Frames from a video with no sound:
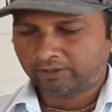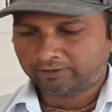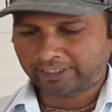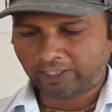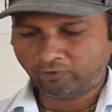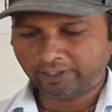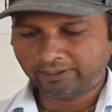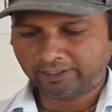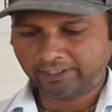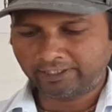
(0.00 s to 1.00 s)

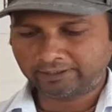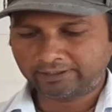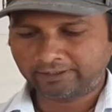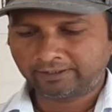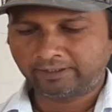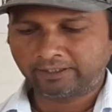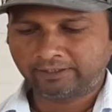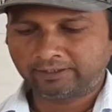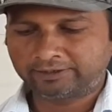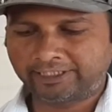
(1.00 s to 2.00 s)
surrounding the earth,
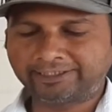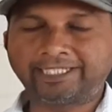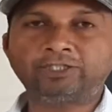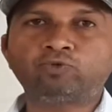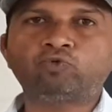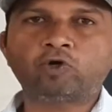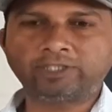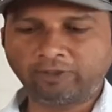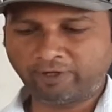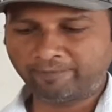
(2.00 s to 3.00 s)
such as
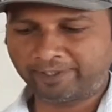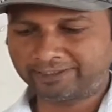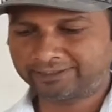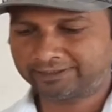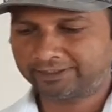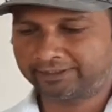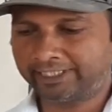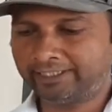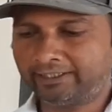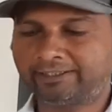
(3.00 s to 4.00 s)
water vapors,
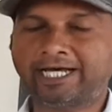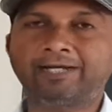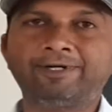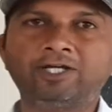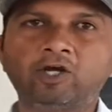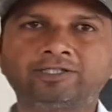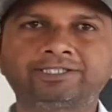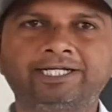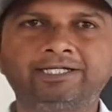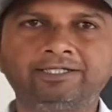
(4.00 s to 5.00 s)
then carbon
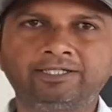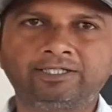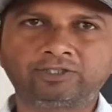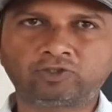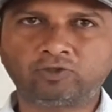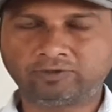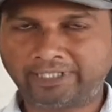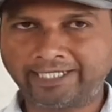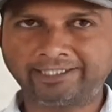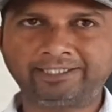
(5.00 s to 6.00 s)
dioxide, so
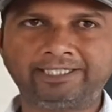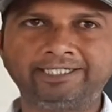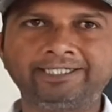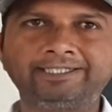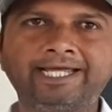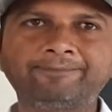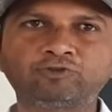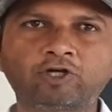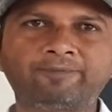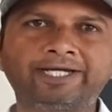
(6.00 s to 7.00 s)
that heat is
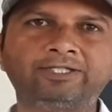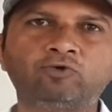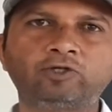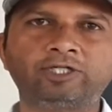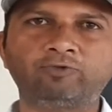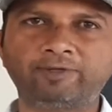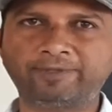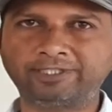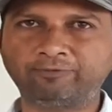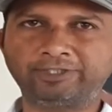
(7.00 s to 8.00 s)
absorbed by the water
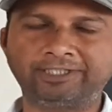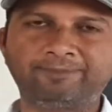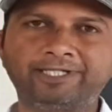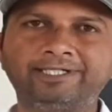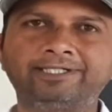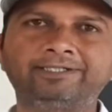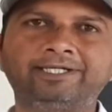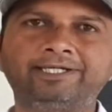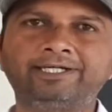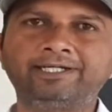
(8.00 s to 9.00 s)
vapors which is present in
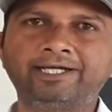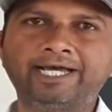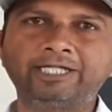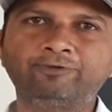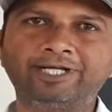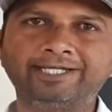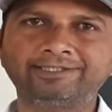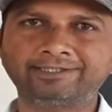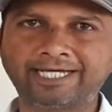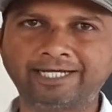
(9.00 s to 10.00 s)
the air, as well as
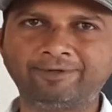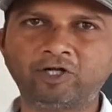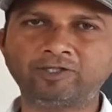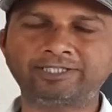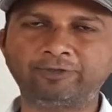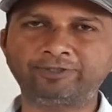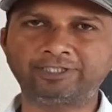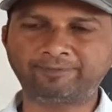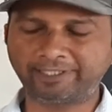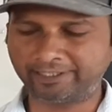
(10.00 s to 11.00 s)
carbon dioxide
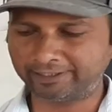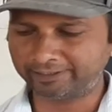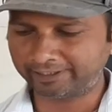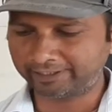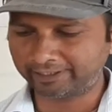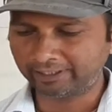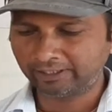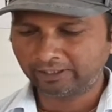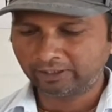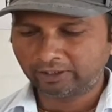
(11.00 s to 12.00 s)
which is present in the air,
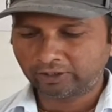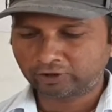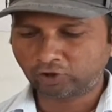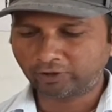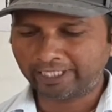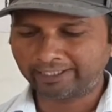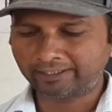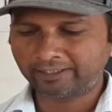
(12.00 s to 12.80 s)
so that